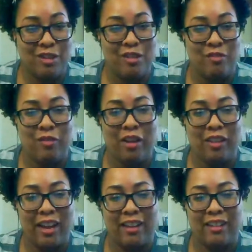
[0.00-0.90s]
So it felt
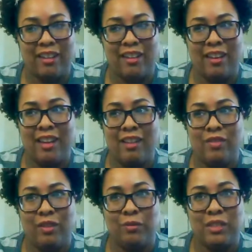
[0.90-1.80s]
like it
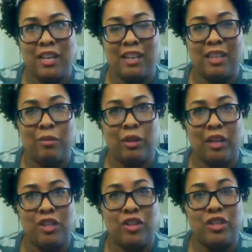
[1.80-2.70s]
even was like their
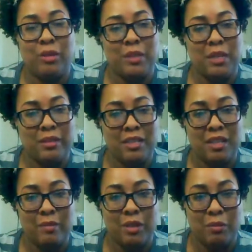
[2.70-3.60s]
relationship
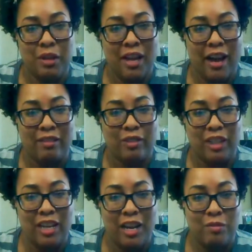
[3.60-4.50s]
seems to be kind of
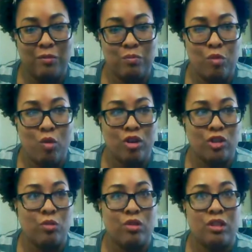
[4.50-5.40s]
leaning more
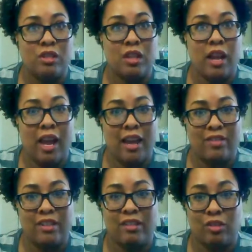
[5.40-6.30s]
towards, hey,
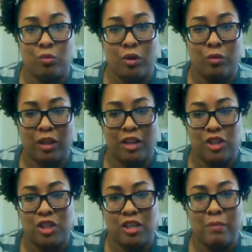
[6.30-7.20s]
this is a real
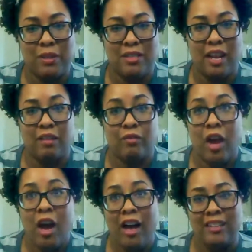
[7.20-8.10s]
relationship, instead of
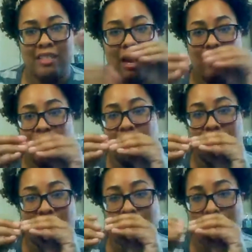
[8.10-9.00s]
us having these
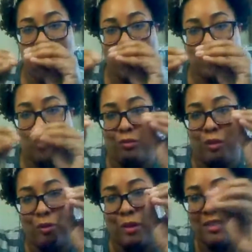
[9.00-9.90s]
little magical
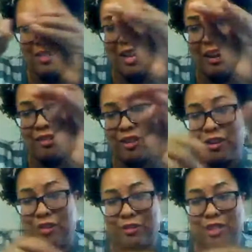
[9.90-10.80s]
moments here,
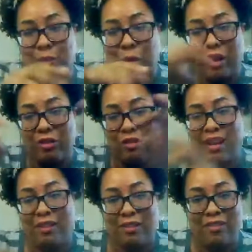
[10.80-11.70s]
sprinkled
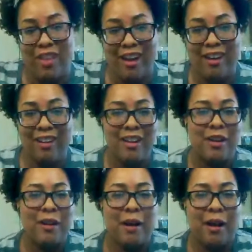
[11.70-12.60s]
here and there.
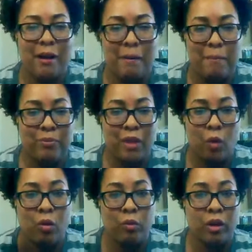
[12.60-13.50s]

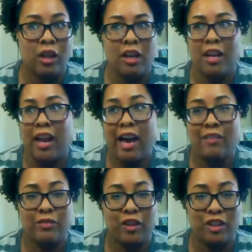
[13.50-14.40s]
We're really going to have
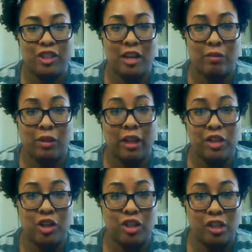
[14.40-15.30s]
a functioning
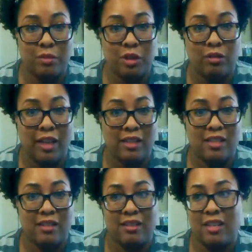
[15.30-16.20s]
relationship, so
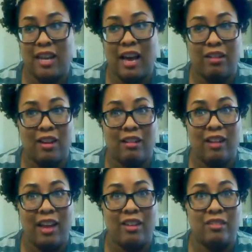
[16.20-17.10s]
let's sit down
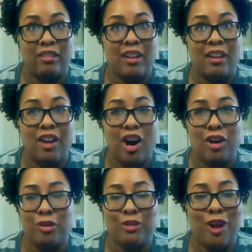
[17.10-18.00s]
and
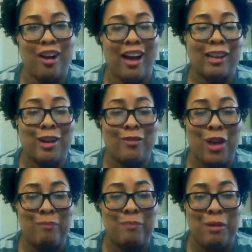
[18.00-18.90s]
argue and talk. I love
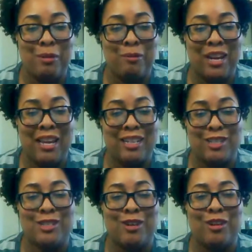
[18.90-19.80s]
that moment when he
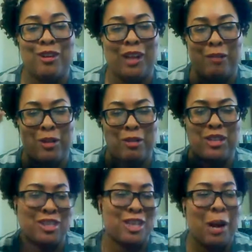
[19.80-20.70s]
just told her, like, well, you
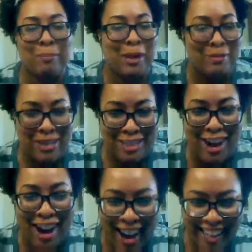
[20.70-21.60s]
just shut up and let me
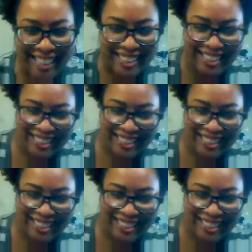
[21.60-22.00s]
talk.